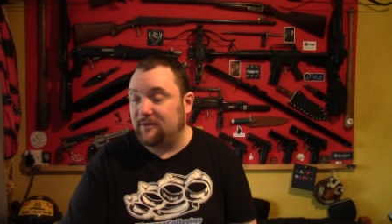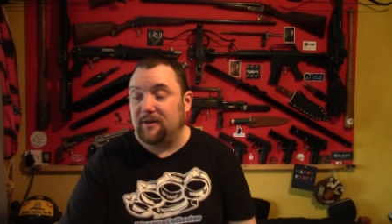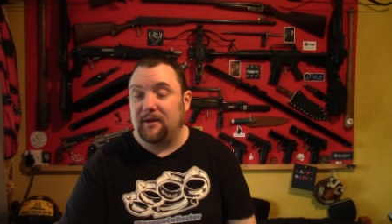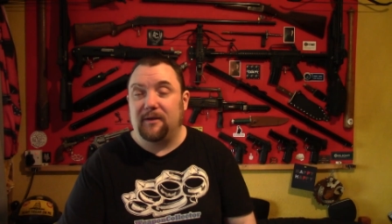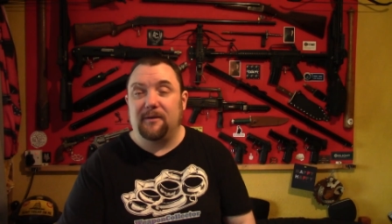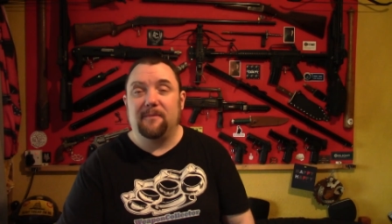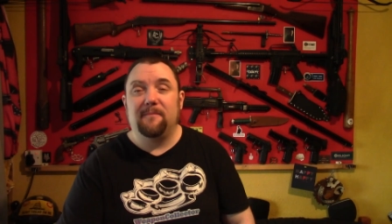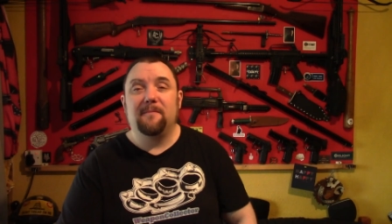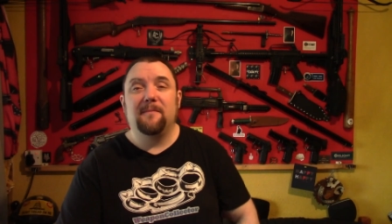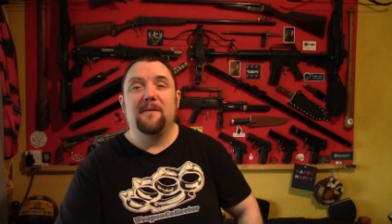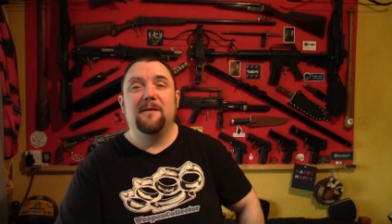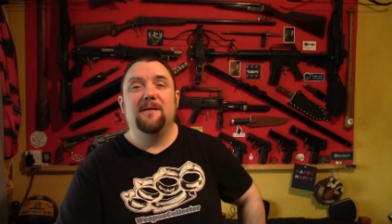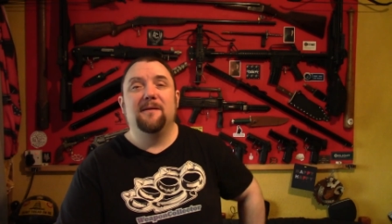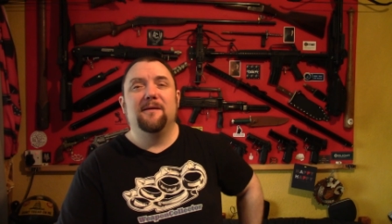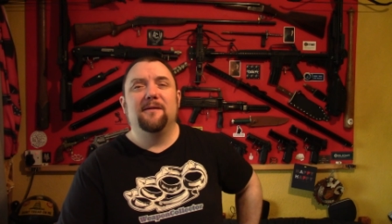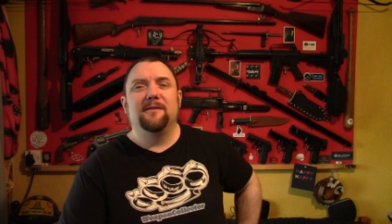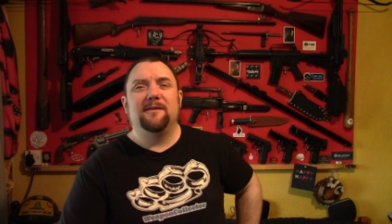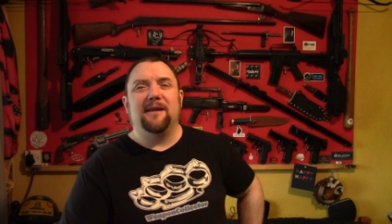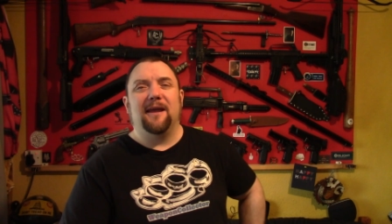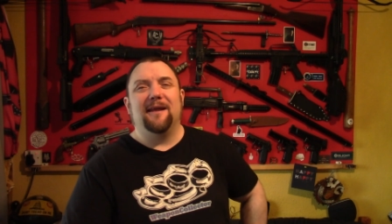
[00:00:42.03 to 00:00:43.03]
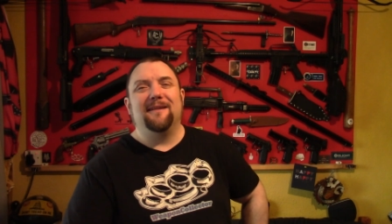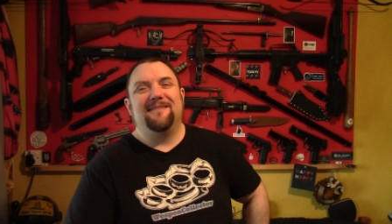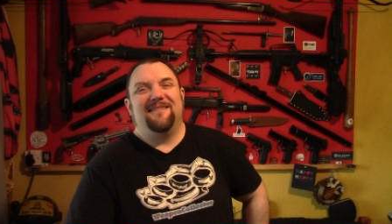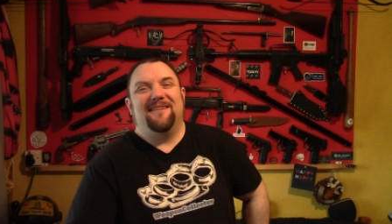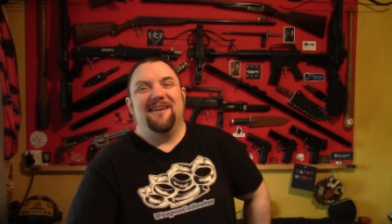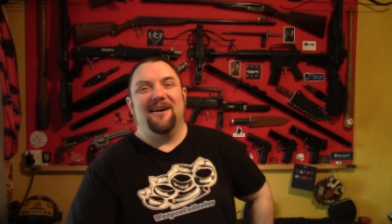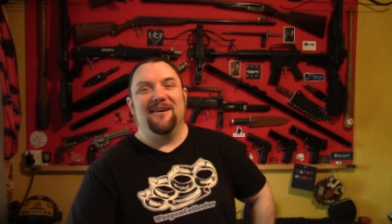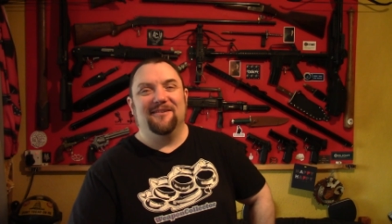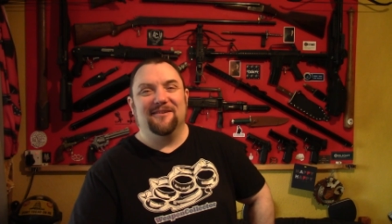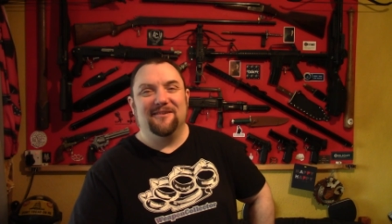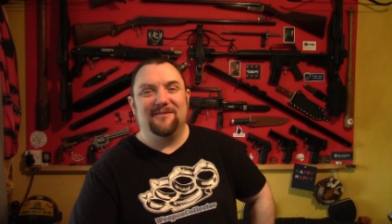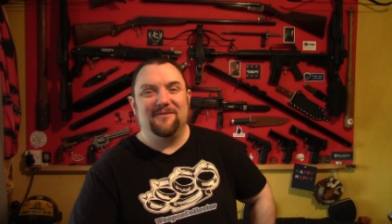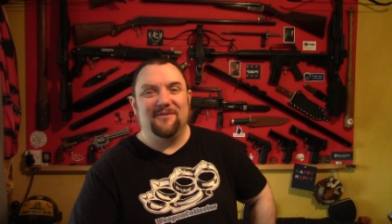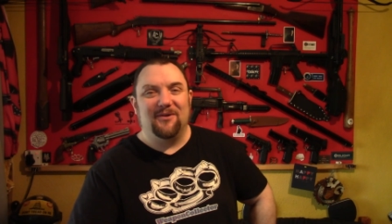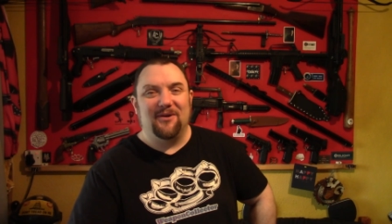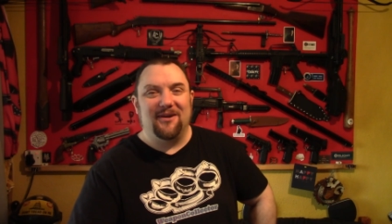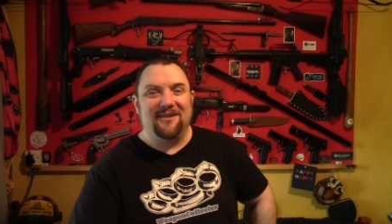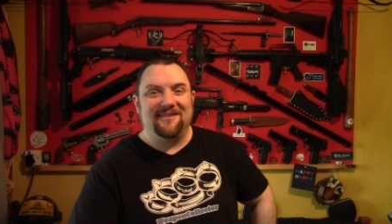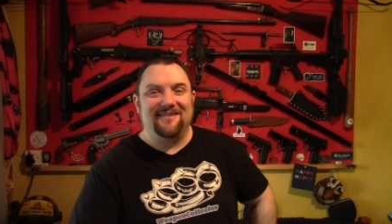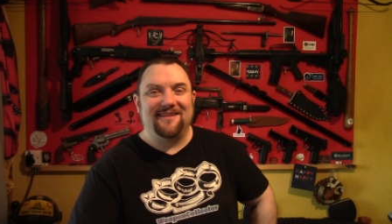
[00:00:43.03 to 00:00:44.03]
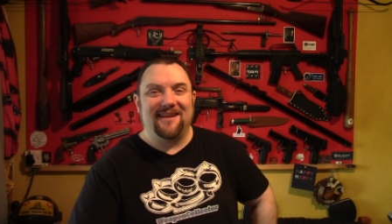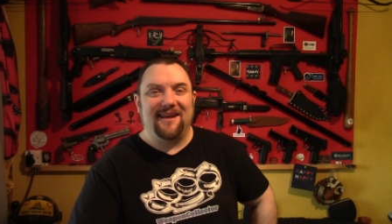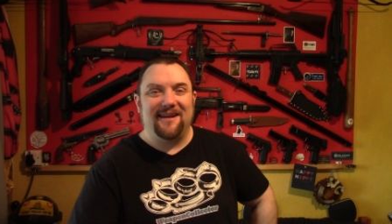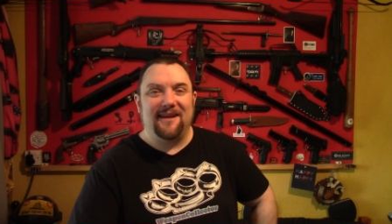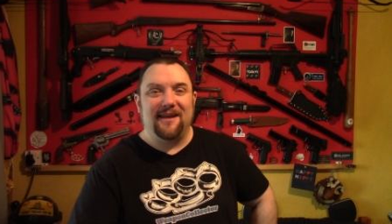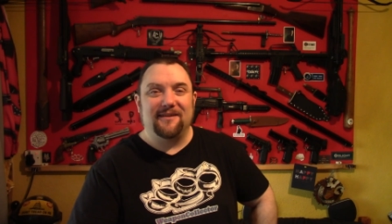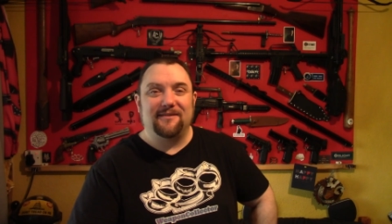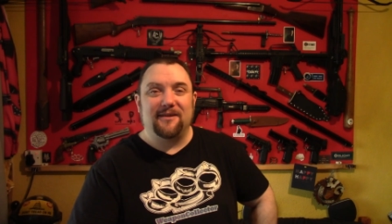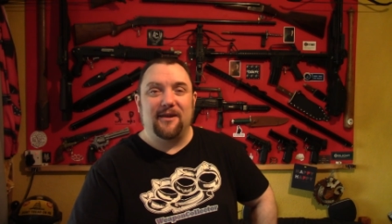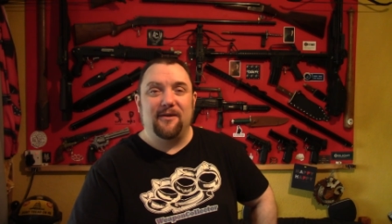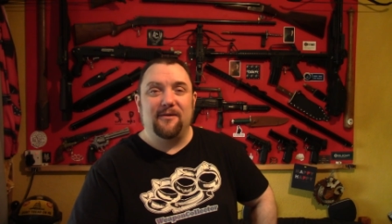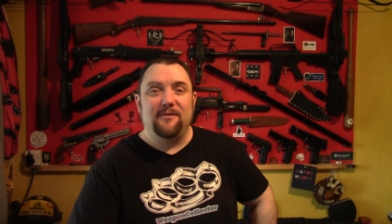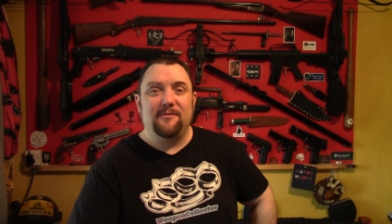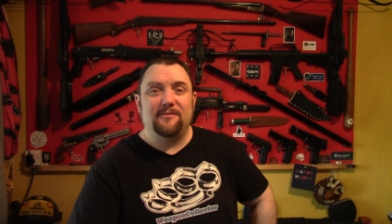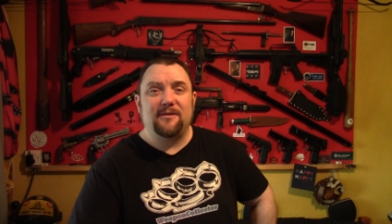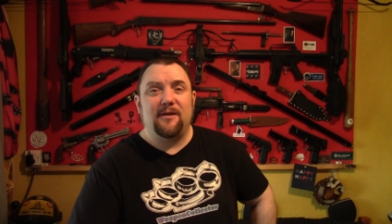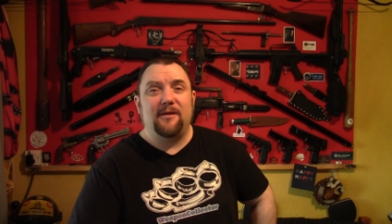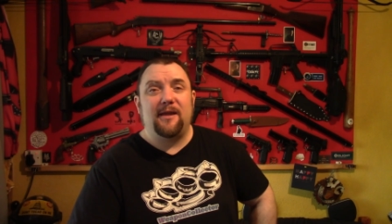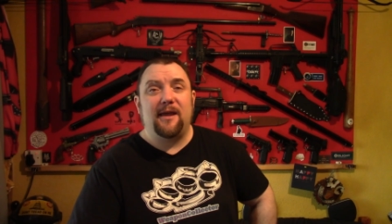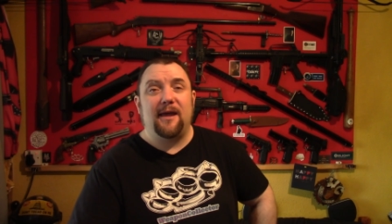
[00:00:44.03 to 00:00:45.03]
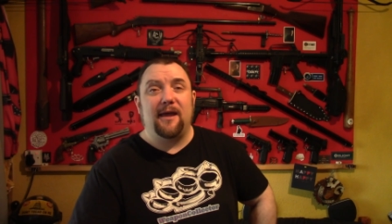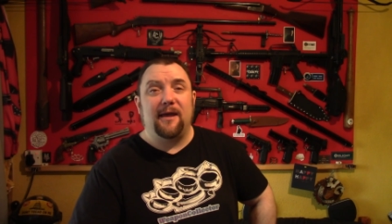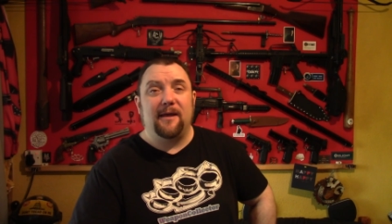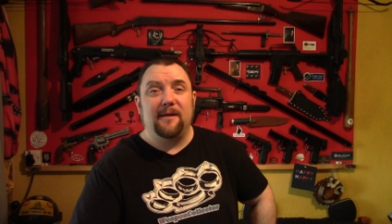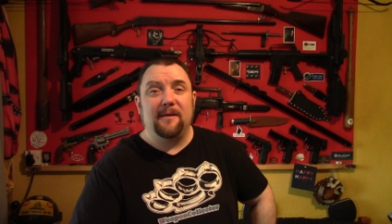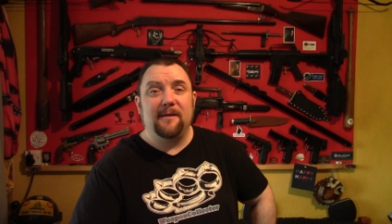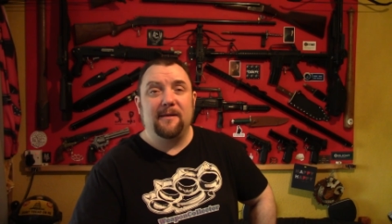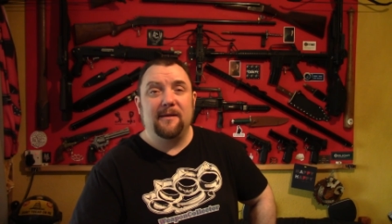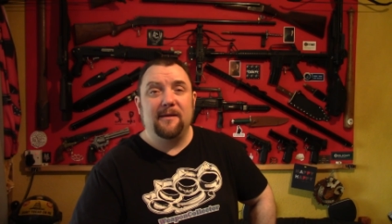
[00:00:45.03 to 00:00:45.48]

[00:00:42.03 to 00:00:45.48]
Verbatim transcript: So, yeah, I just thought I'd say that. So, so yeah,